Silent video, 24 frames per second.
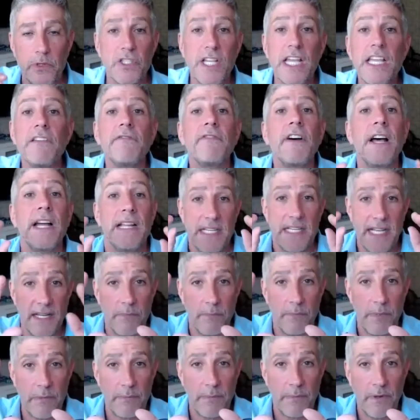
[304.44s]
Say you find 10
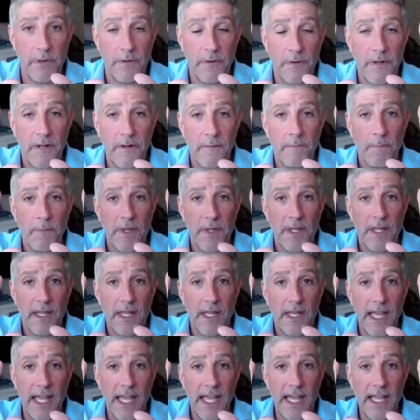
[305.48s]
people.
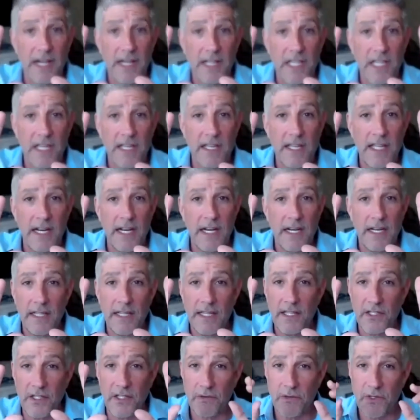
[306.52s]
And
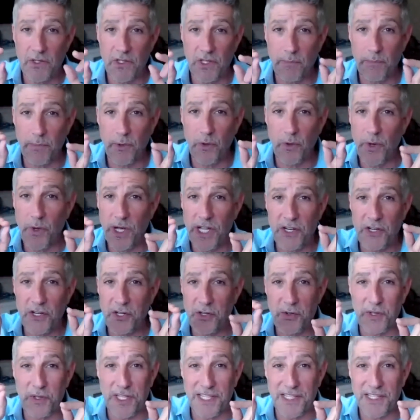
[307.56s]
there's a simple way to
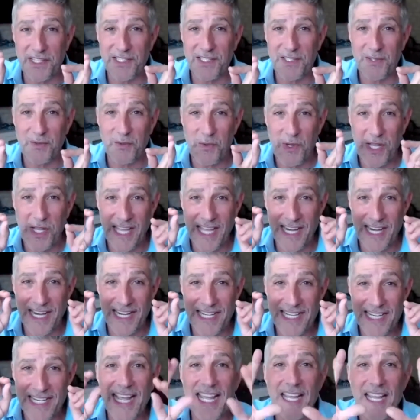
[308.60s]
do this. And
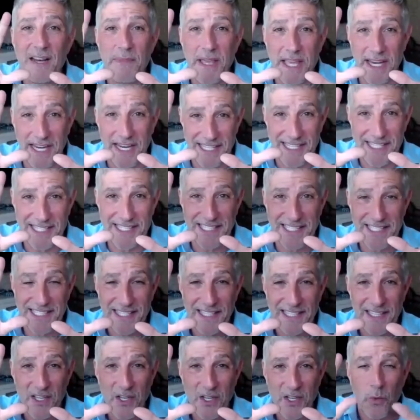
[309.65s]
in 10 minutes,
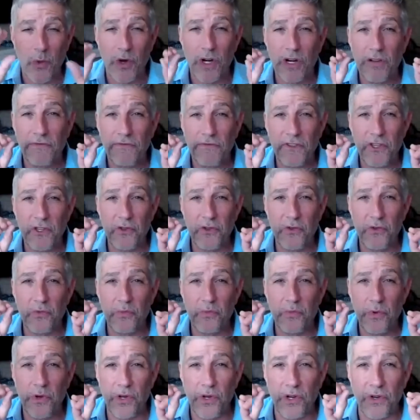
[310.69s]
what if
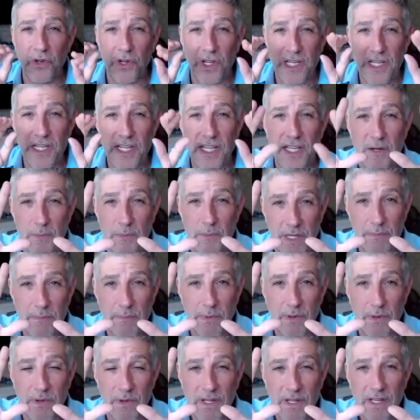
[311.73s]
you put it on 10
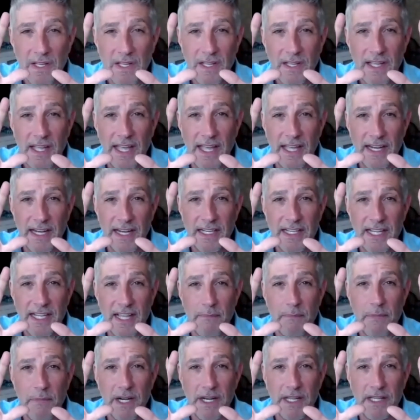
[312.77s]
people and in
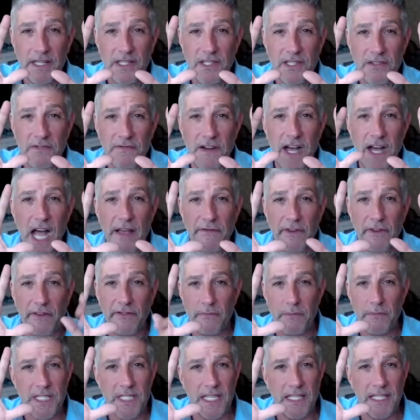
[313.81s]
10 minutes, five of
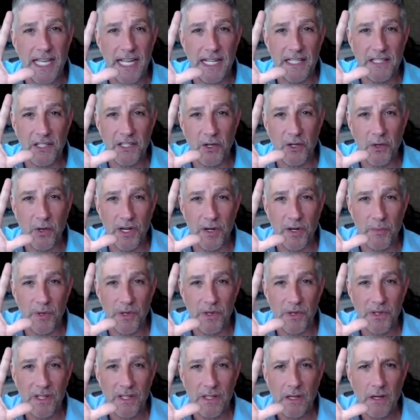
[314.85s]
them said, that's
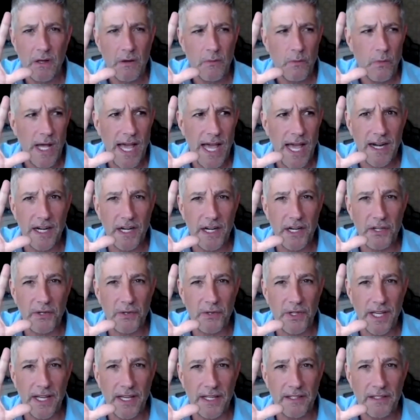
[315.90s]
incredible. How did it do
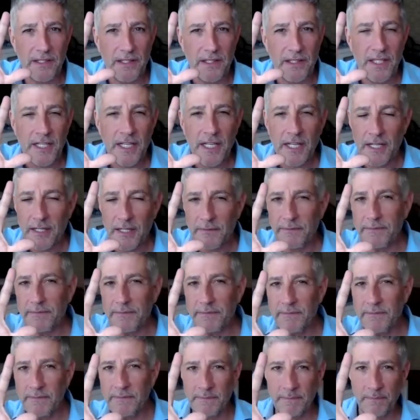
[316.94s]
that?
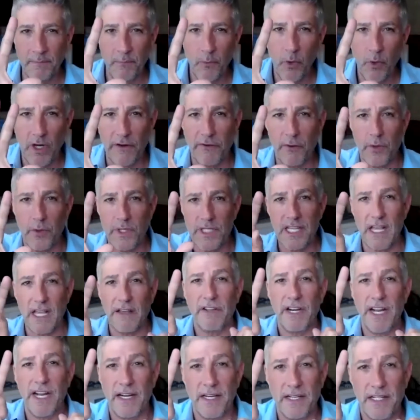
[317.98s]
What if it was
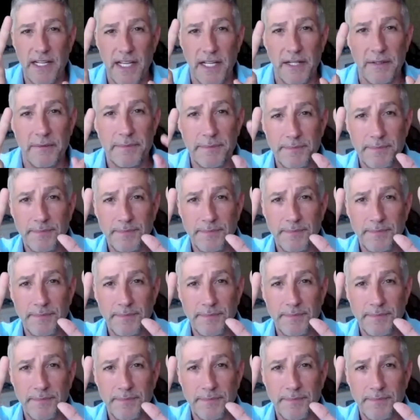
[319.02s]
7 out of 10?